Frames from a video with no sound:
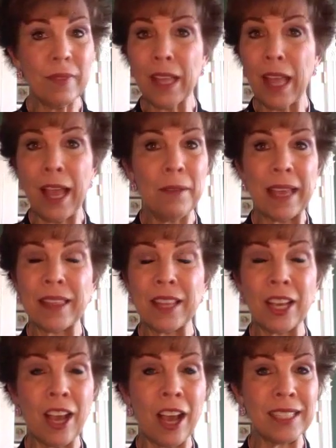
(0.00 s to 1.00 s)
I
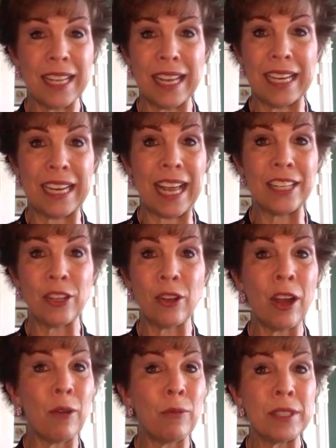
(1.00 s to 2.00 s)
make the content, and I
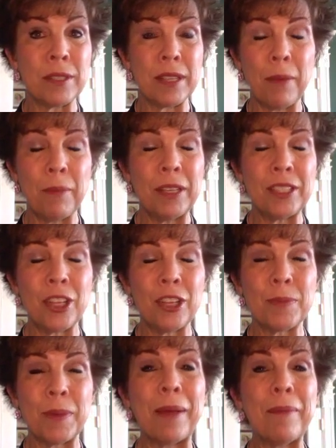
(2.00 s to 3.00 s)
don't always,
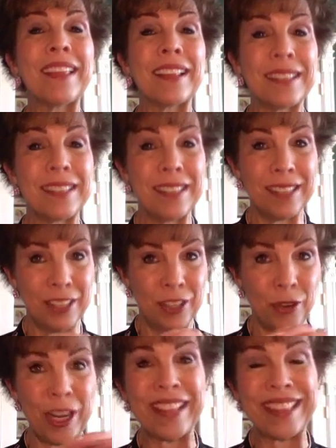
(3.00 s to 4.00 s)

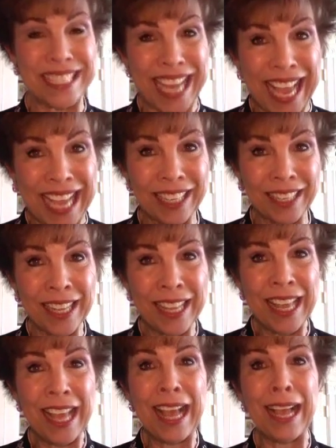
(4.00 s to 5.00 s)
create the title.
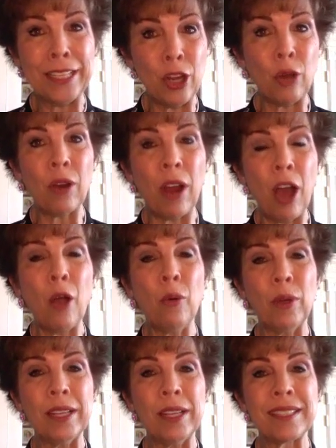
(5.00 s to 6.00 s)
I don't
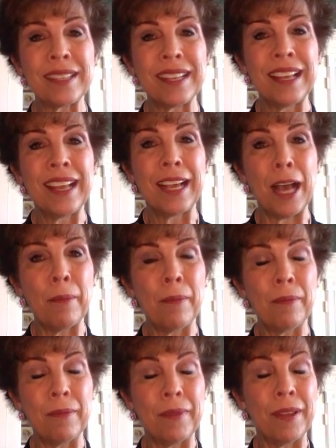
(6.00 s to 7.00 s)
always
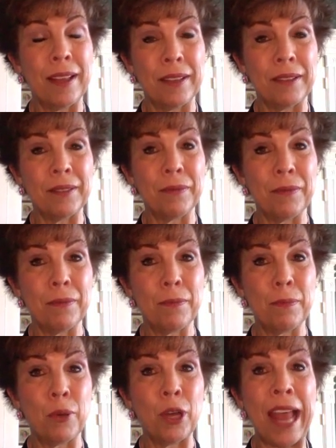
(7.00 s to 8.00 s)

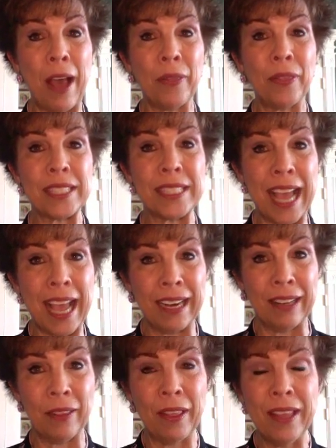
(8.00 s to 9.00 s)
put out the
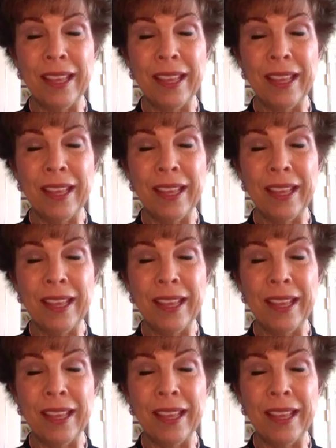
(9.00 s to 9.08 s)
title